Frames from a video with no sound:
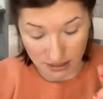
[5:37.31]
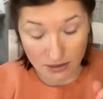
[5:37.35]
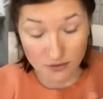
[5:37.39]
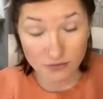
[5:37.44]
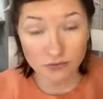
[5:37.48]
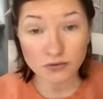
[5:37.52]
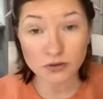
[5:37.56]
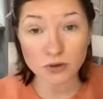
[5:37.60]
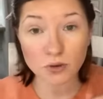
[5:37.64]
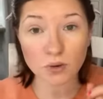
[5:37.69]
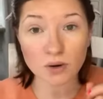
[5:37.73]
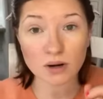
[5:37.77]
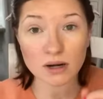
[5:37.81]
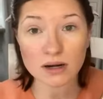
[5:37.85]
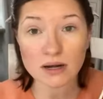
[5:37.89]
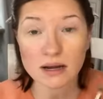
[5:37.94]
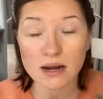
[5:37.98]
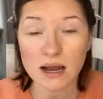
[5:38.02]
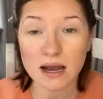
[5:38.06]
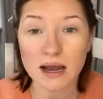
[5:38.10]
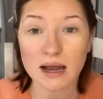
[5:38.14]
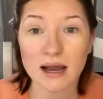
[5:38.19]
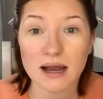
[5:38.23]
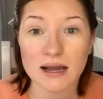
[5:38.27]
if you're
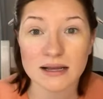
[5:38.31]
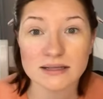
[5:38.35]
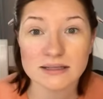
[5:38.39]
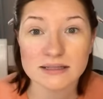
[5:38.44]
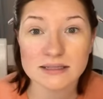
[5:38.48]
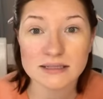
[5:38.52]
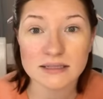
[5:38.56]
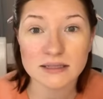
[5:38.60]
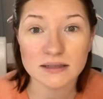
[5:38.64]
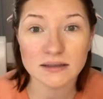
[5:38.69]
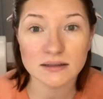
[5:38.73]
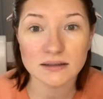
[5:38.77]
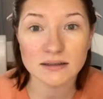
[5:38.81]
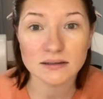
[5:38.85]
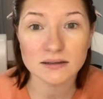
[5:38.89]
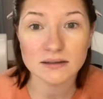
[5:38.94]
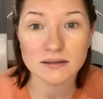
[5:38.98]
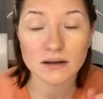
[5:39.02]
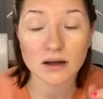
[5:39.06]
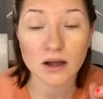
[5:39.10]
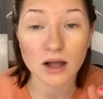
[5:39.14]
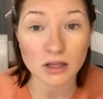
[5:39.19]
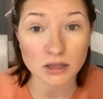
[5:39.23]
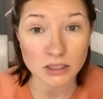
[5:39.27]
not
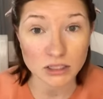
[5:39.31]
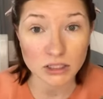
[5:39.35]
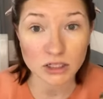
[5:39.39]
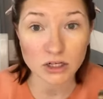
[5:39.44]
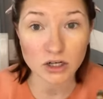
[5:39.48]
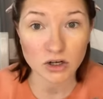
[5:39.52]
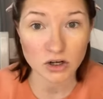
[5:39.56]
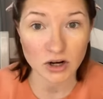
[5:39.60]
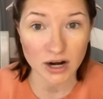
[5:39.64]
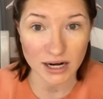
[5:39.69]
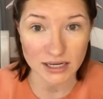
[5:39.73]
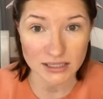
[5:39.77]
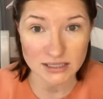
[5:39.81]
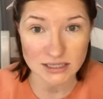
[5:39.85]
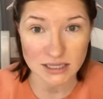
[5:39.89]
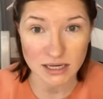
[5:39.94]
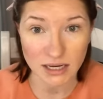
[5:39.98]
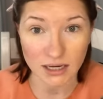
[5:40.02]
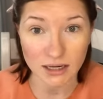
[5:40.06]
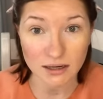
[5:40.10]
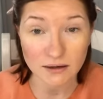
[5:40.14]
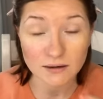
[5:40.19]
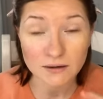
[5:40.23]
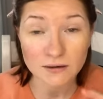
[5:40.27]
color
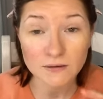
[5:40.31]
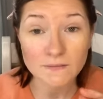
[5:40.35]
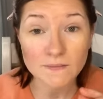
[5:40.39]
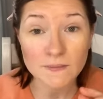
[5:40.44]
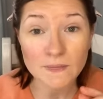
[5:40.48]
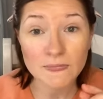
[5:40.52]
correcting,